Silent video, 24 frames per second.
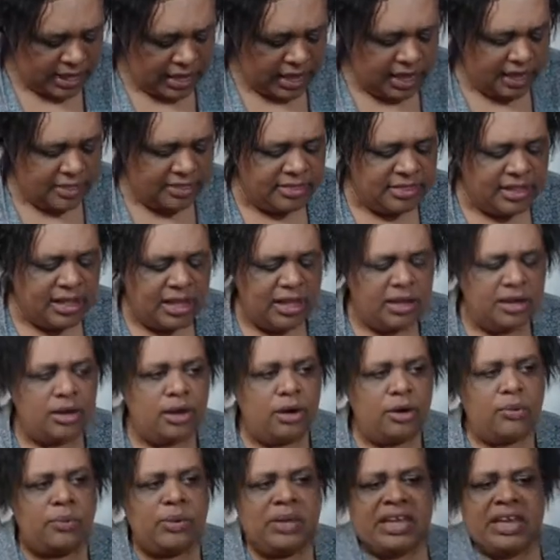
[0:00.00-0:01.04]
And then
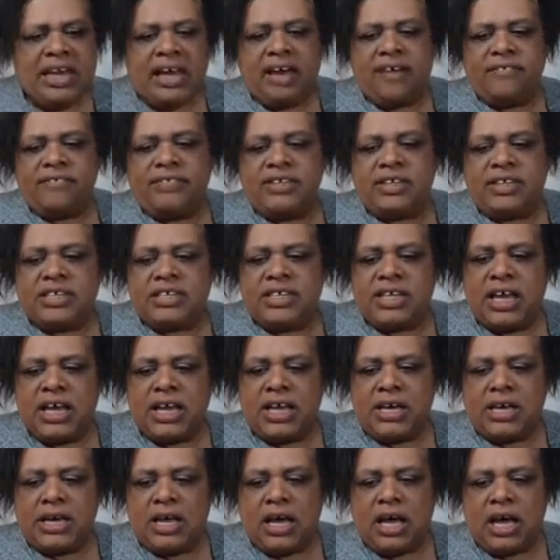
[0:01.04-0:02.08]
we have the
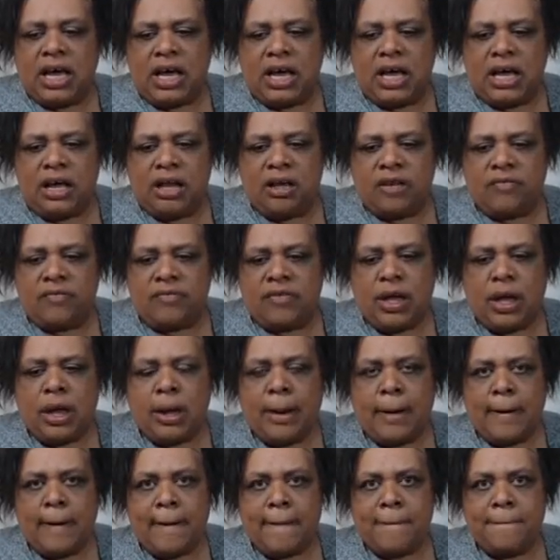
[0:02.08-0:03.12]
Ten of
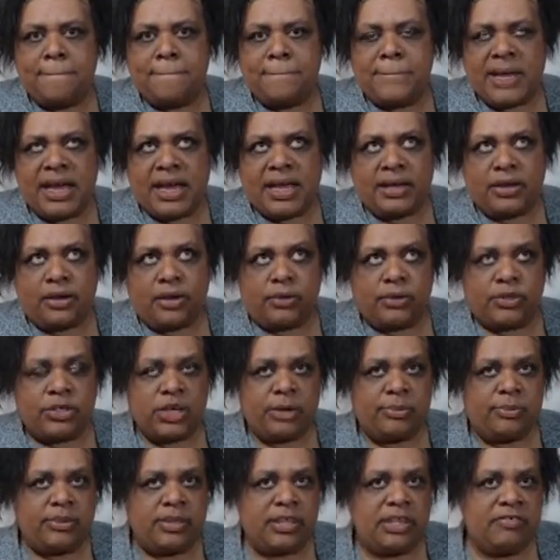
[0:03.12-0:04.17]
Michael, which I
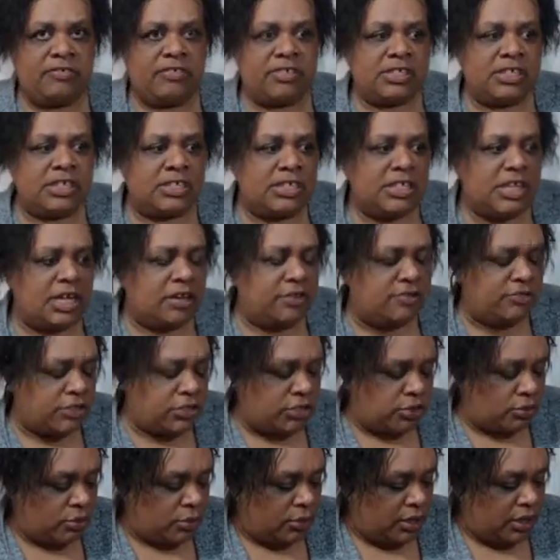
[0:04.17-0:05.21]
believe is the Ten of
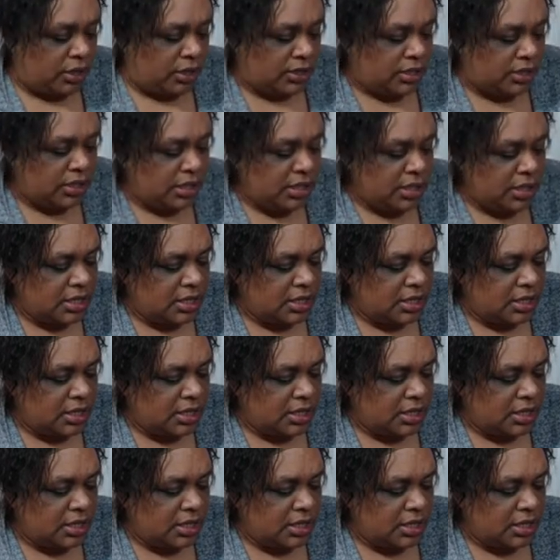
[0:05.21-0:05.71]
Swords.